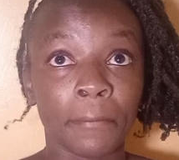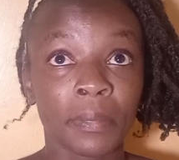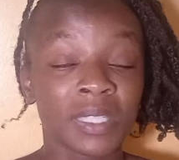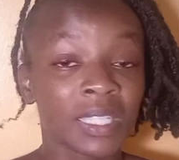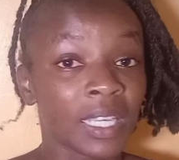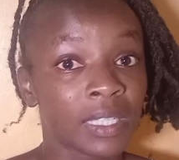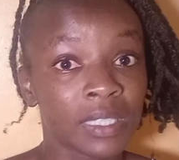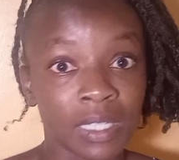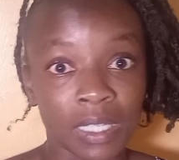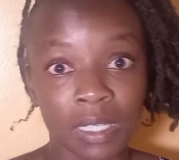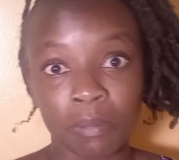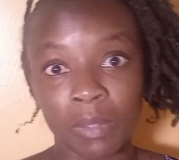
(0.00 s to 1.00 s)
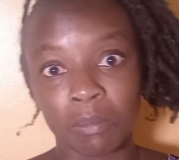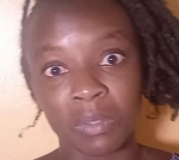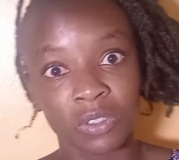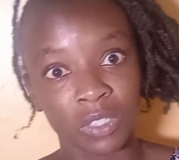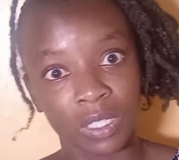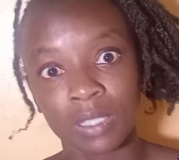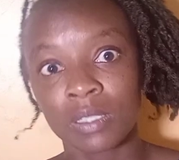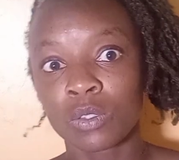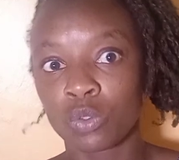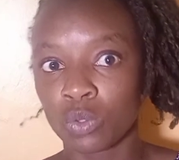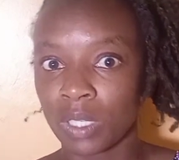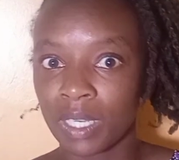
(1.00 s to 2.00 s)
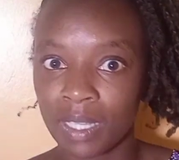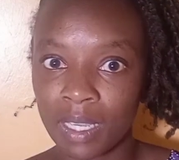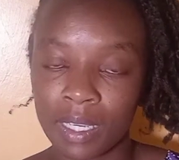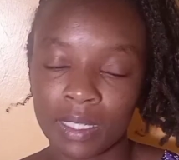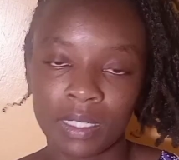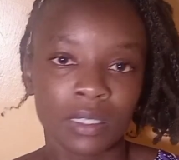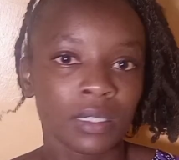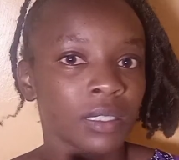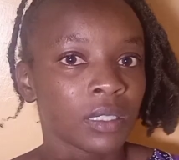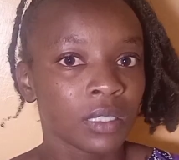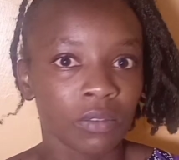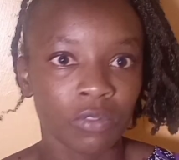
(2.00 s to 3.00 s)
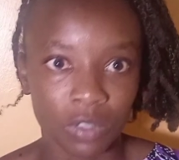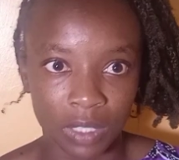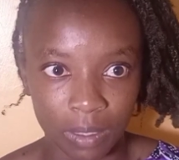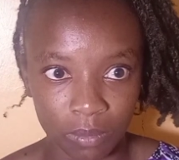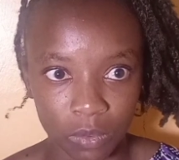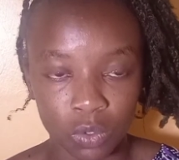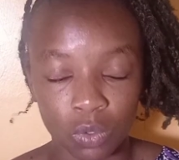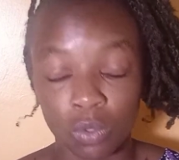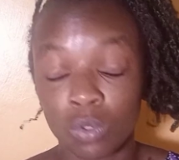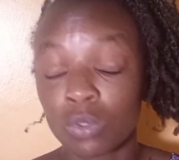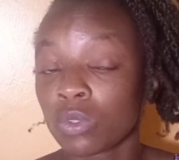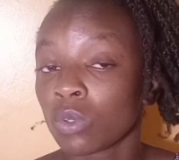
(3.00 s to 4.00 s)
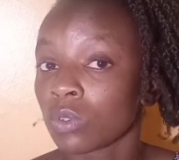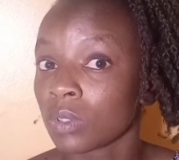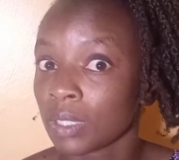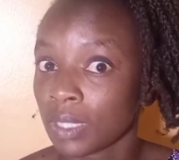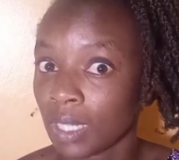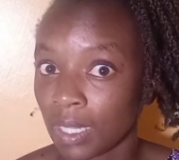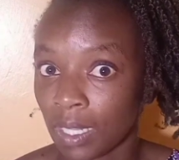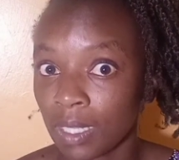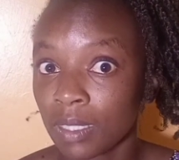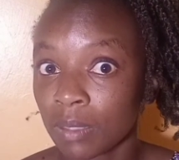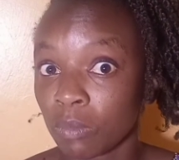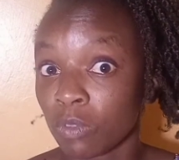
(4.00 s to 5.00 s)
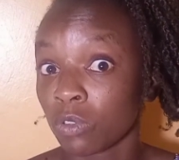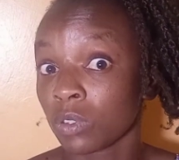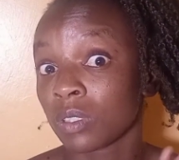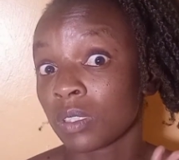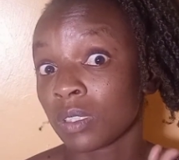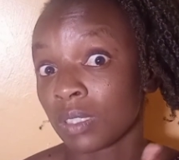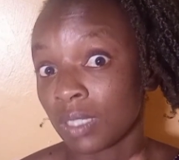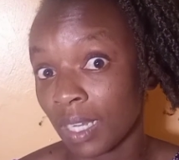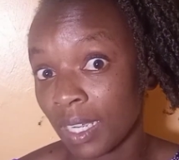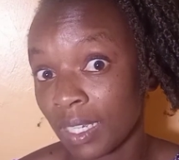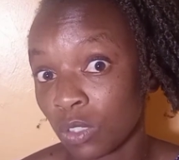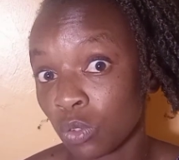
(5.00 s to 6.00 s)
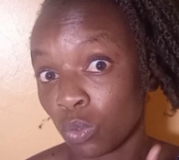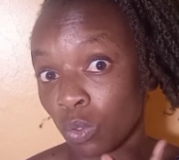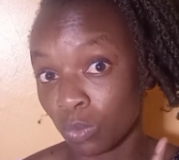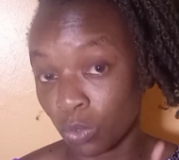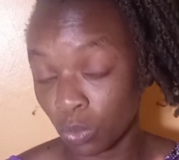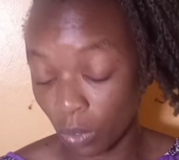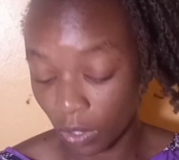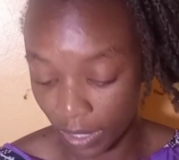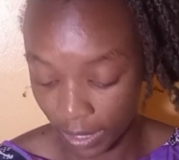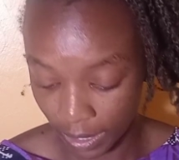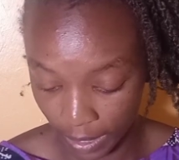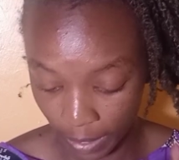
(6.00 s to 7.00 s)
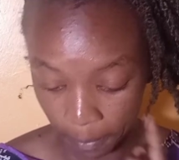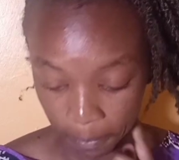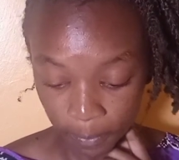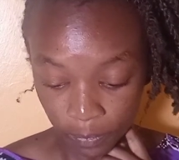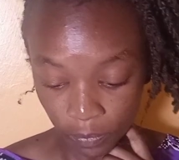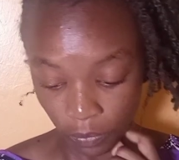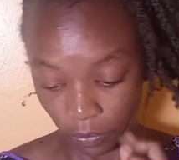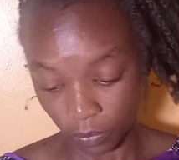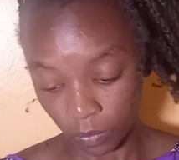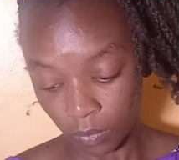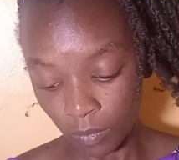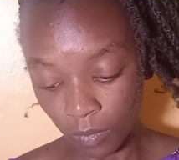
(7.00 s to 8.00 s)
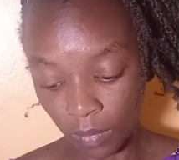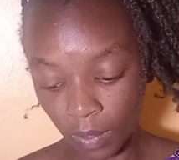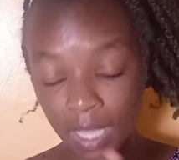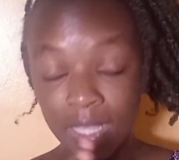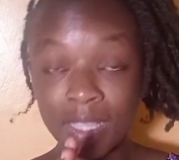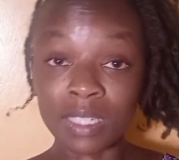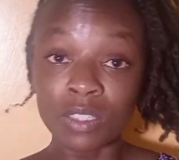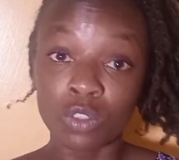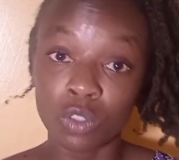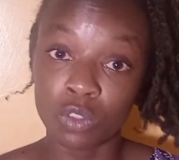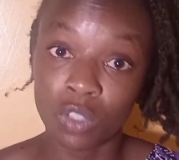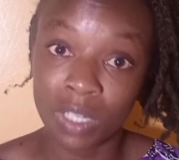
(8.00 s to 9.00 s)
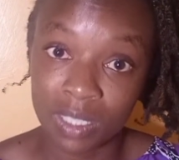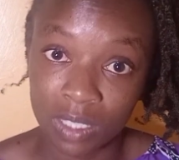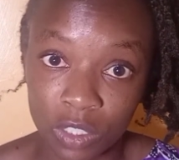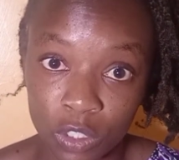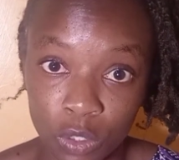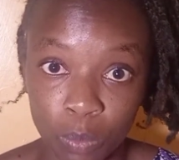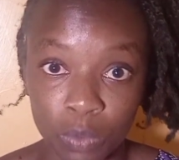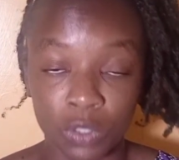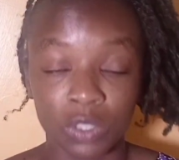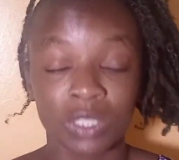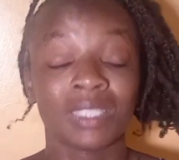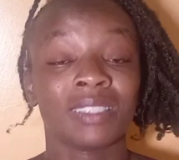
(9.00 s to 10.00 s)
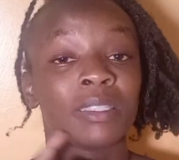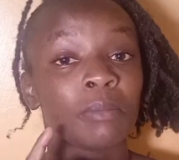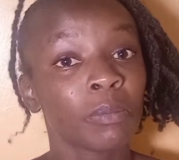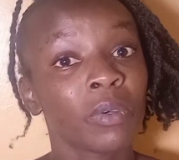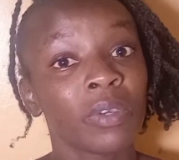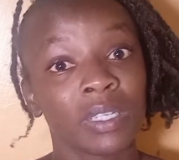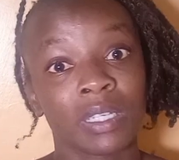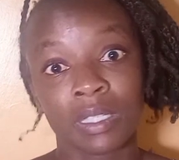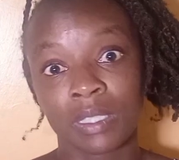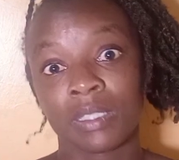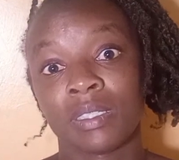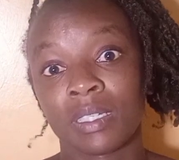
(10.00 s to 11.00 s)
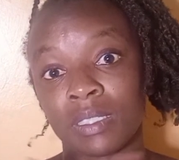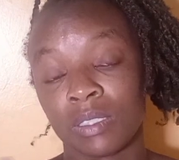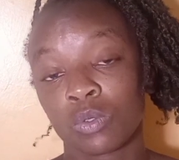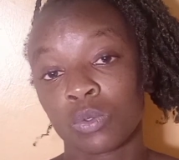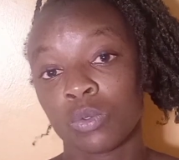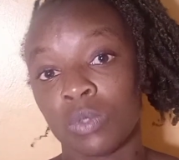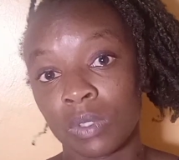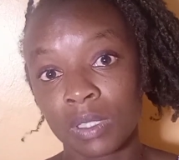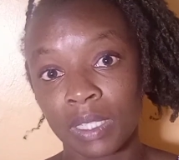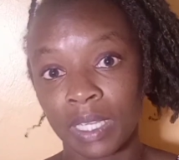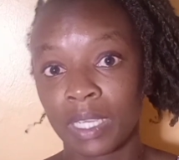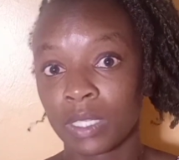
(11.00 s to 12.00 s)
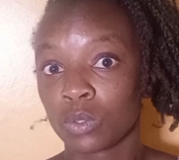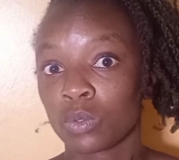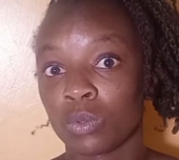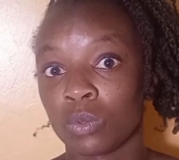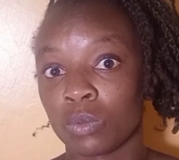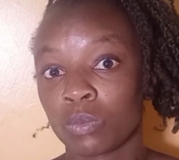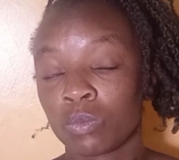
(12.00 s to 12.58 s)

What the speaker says: skating, maybe chess together, and it's easy for them. So also consider that before trying to homeschool your kid. And then socialization opportunities. Remember, when kids are in school, they get to